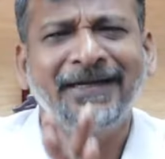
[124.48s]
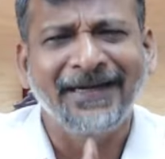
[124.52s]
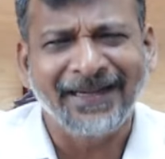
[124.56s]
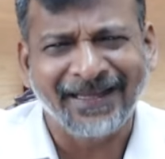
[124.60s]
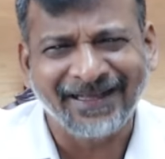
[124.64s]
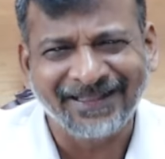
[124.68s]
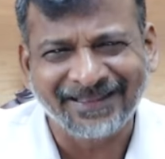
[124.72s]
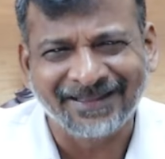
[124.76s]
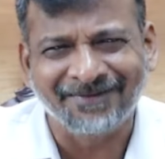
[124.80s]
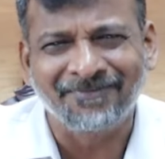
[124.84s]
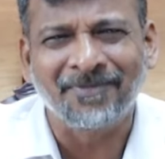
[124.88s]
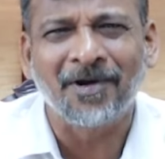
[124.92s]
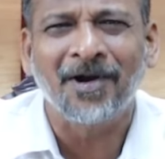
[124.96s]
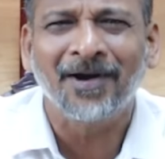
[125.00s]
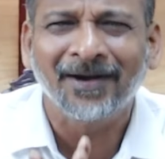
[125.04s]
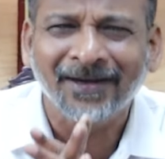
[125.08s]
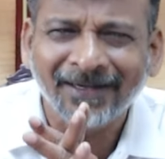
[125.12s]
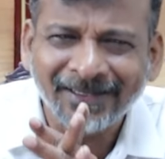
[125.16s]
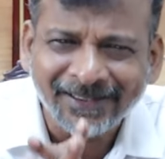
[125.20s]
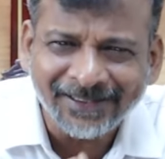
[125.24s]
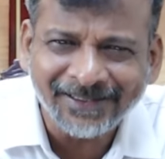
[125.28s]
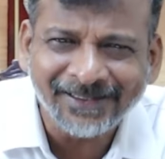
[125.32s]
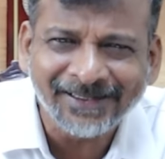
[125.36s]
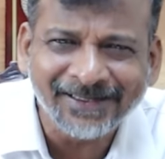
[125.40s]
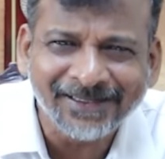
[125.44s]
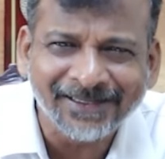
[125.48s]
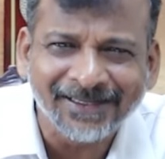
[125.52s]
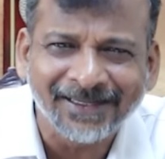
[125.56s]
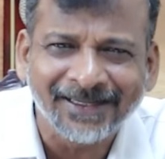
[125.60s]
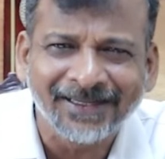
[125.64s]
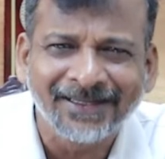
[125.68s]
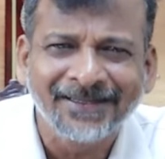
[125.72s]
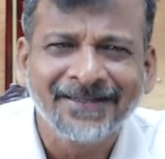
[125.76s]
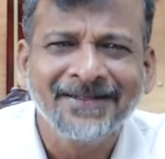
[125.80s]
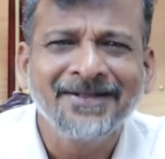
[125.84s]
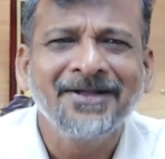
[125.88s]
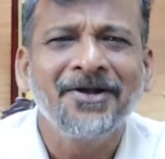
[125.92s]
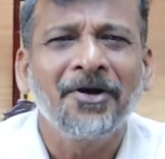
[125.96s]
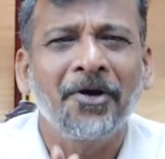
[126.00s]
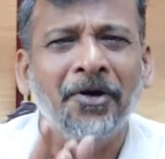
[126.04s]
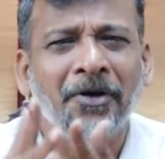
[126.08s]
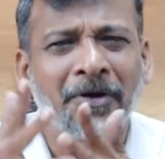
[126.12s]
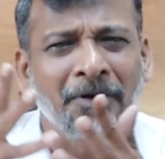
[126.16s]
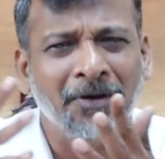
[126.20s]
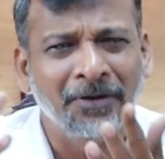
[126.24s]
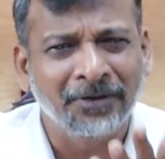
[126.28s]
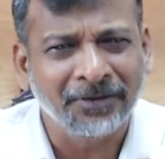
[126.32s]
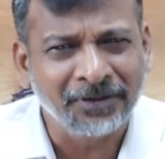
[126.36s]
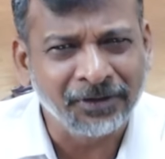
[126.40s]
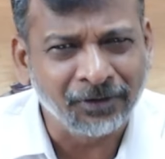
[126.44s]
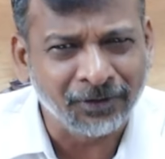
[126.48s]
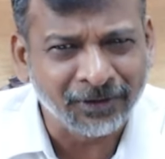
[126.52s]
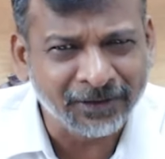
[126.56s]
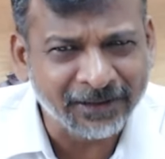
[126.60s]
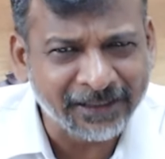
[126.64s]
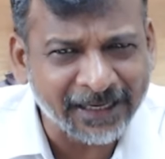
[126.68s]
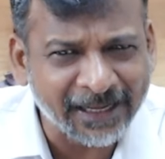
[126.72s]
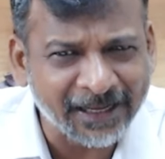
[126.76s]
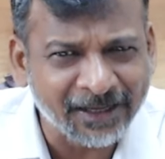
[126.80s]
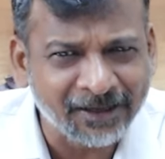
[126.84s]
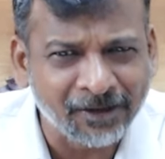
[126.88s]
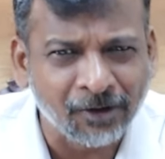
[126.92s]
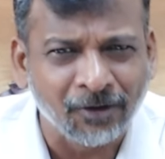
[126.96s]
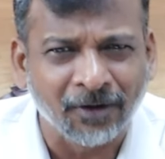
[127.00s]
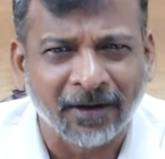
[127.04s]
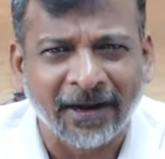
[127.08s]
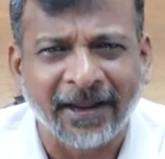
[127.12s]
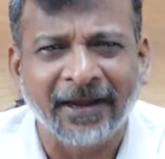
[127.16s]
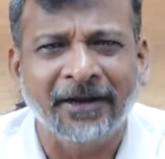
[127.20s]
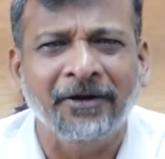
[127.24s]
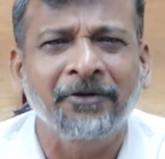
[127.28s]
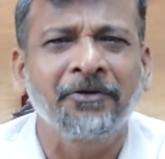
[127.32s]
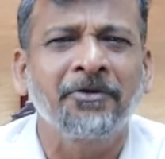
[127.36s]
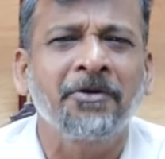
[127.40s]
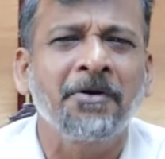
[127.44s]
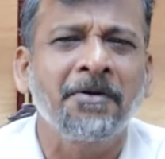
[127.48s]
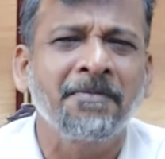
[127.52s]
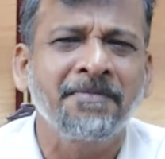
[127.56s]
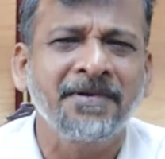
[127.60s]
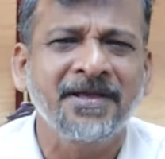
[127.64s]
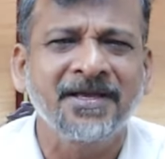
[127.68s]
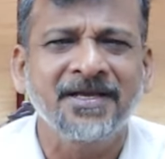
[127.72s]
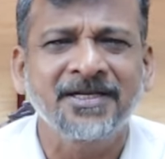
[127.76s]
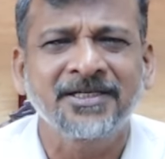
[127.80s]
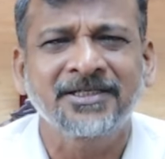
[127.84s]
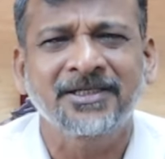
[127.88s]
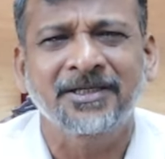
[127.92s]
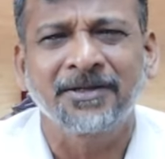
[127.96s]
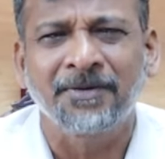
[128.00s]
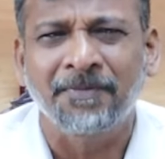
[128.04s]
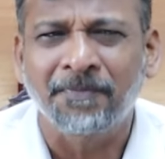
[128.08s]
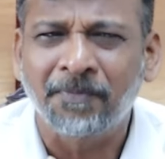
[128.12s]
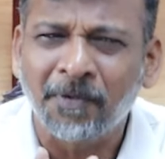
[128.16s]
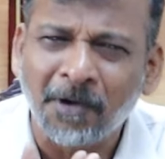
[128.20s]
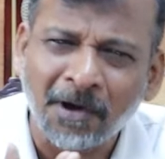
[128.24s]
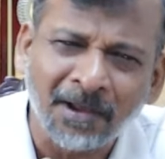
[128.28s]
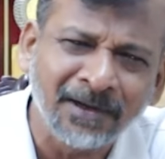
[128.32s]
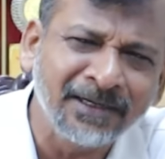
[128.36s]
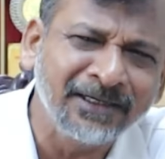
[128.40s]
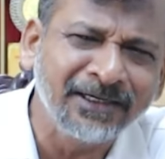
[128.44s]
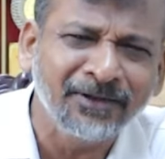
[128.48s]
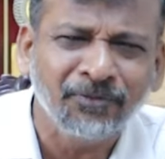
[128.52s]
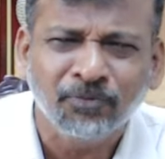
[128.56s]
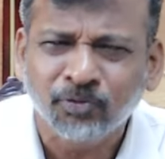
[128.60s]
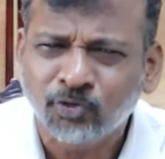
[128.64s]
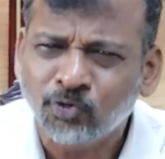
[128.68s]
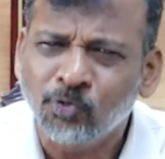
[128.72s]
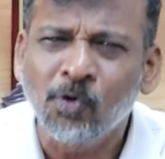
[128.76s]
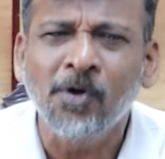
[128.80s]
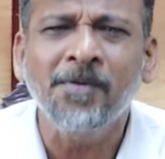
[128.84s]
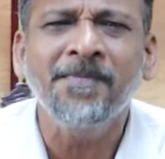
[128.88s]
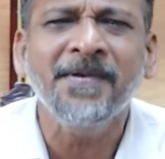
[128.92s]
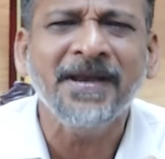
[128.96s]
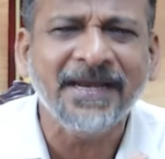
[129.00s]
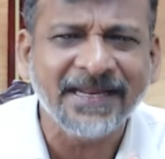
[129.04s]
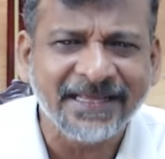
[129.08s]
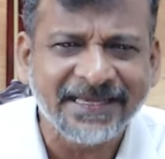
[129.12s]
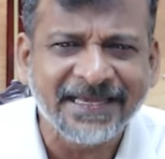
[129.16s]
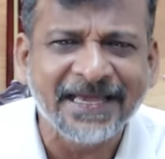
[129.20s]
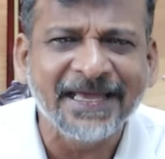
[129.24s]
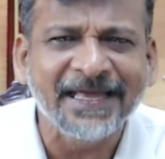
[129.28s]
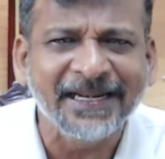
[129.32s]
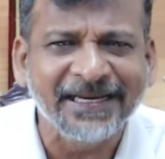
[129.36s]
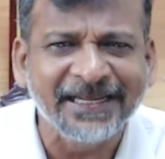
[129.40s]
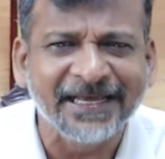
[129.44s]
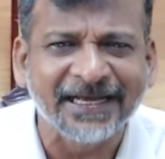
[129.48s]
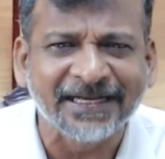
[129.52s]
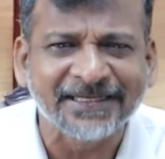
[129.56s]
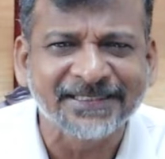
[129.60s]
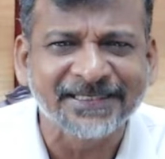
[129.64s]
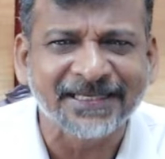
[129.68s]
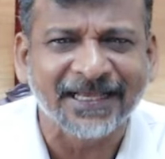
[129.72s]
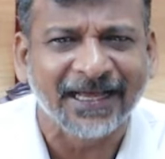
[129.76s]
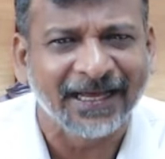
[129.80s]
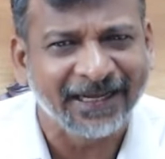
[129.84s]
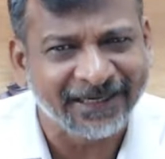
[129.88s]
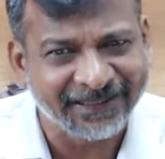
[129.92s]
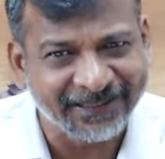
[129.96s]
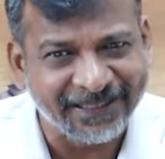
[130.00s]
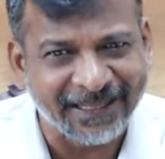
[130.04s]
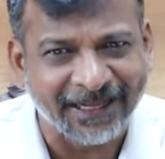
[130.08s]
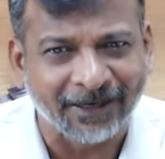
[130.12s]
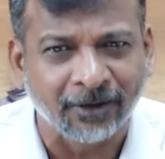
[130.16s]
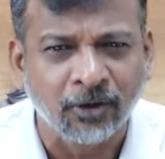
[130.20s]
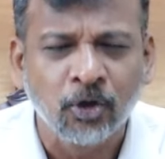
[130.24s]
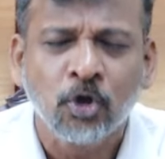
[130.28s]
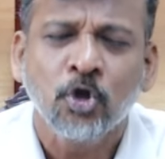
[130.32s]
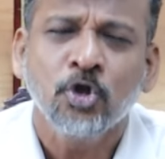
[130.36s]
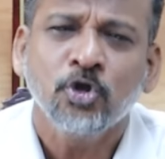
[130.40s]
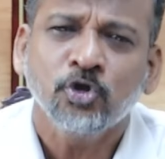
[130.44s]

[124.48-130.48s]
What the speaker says: take the modern India or your take your economics, politics, so many areas are there.